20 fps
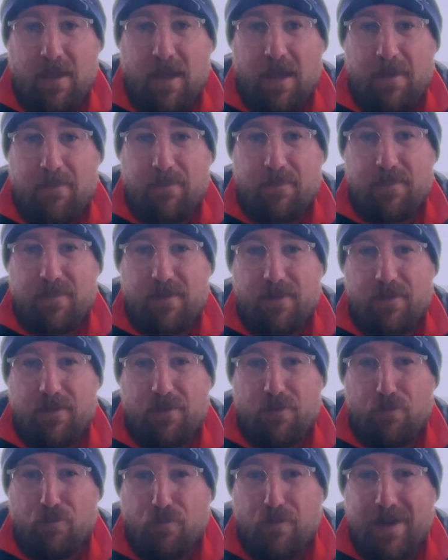
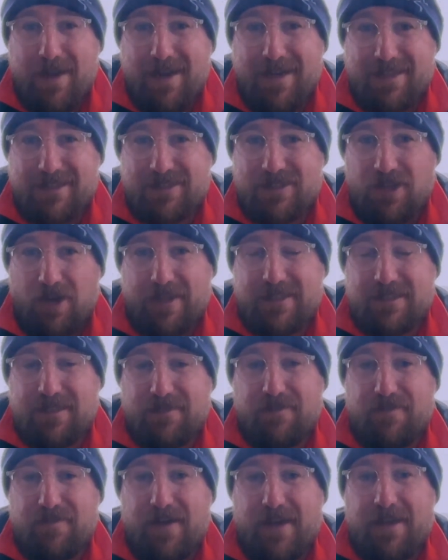The real
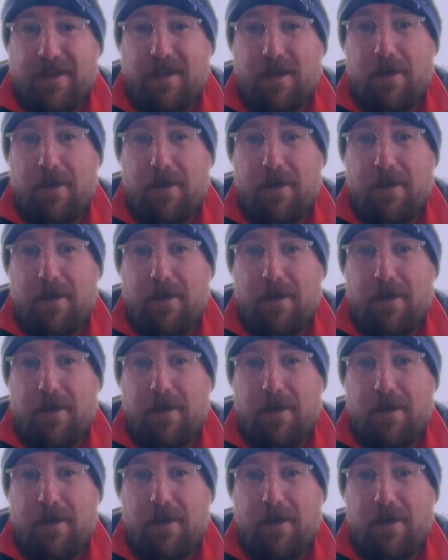exciting thing